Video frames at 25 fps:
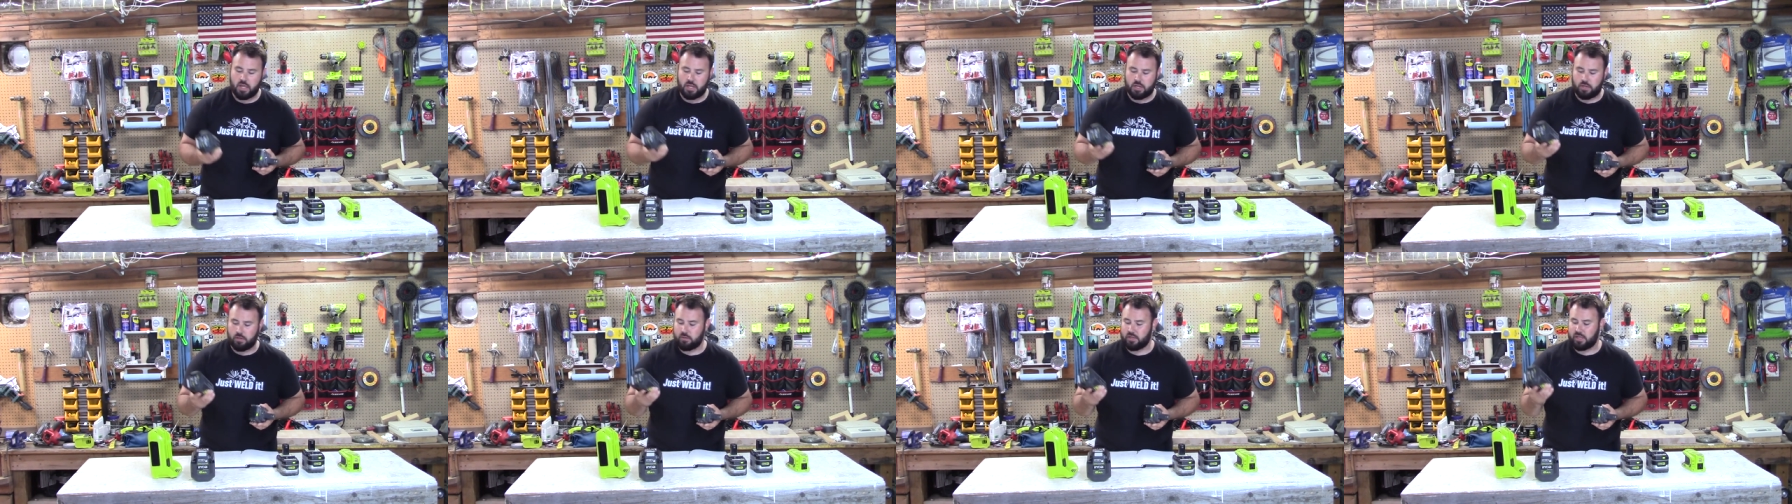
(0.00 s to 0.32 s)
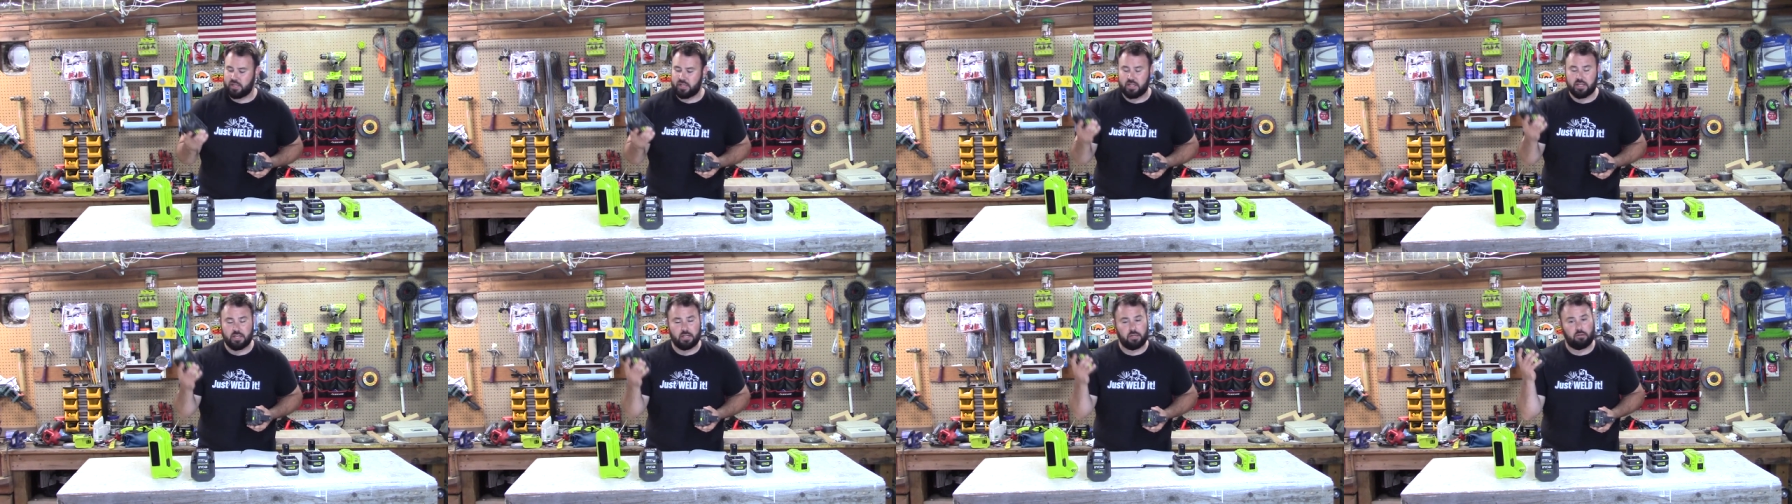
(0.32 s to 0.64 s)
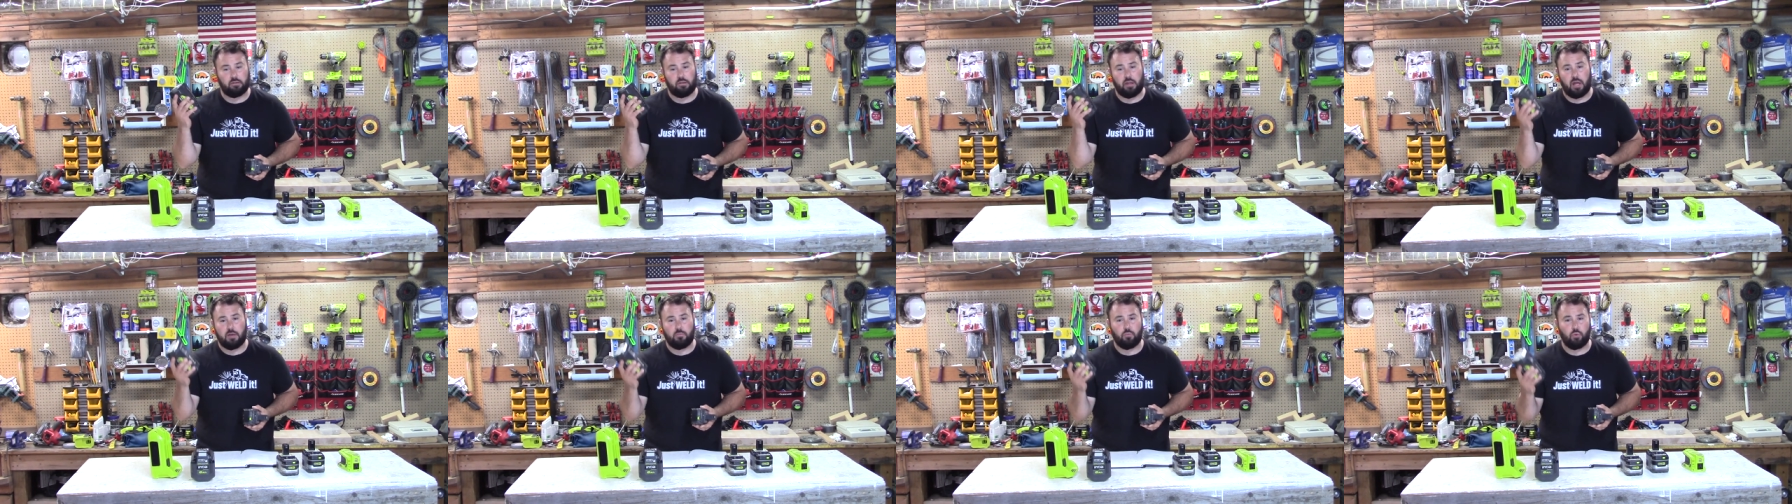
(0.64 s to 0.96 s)
You're going to get a
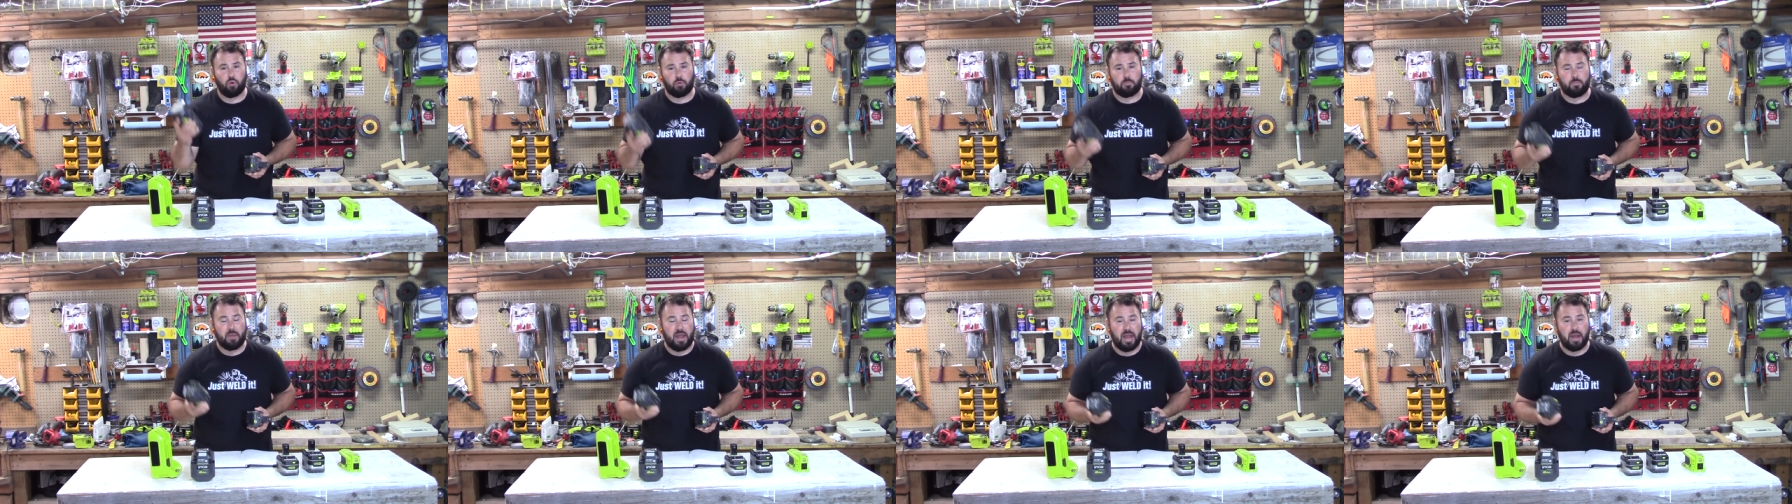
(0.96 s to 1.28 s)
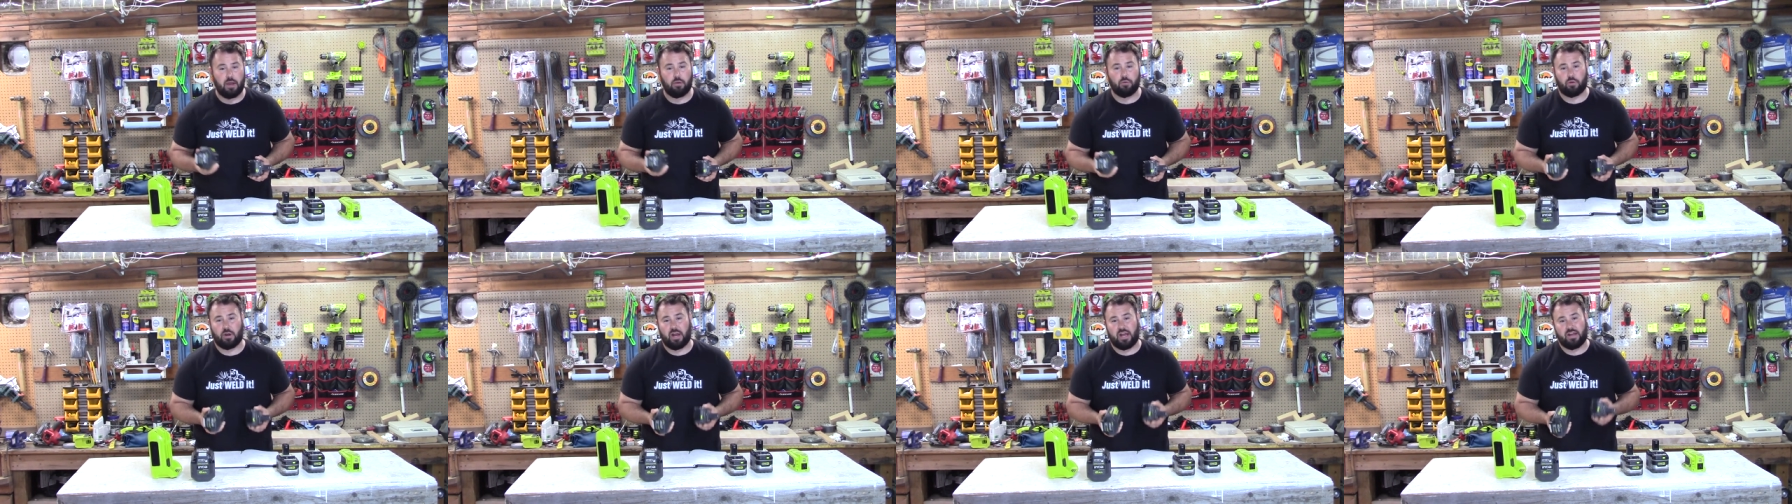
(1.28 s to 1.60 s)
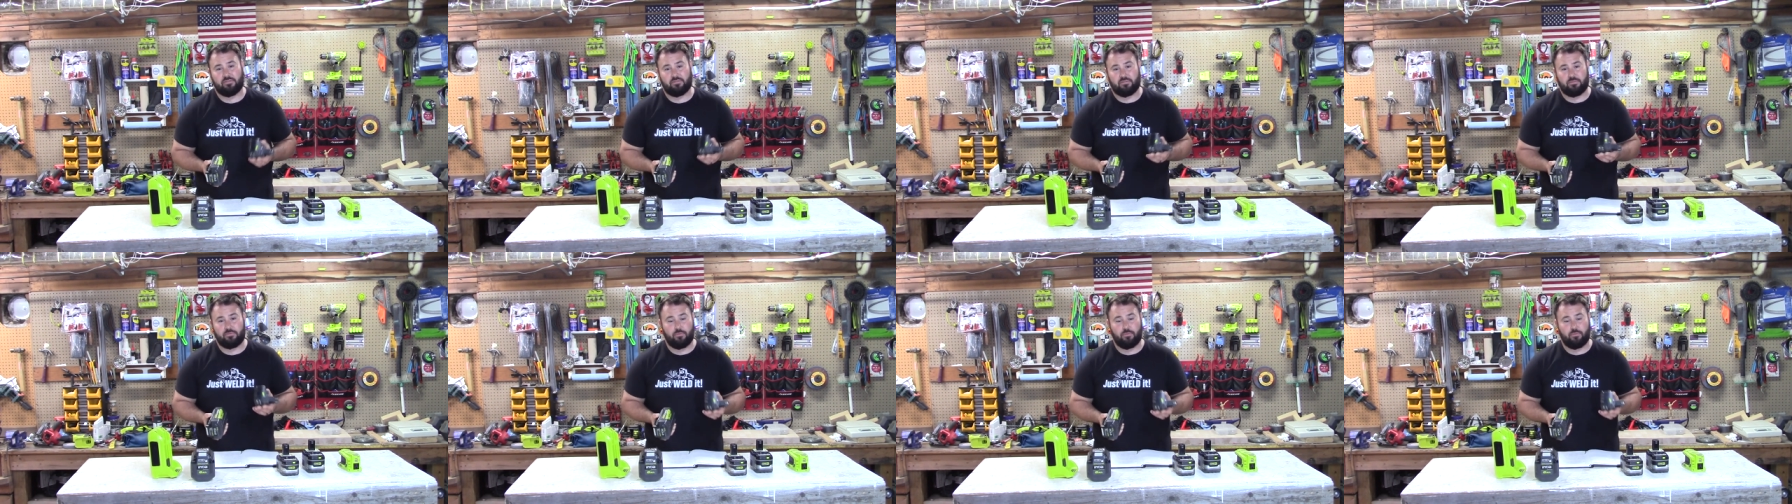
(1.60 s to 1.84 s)
lot more power out of a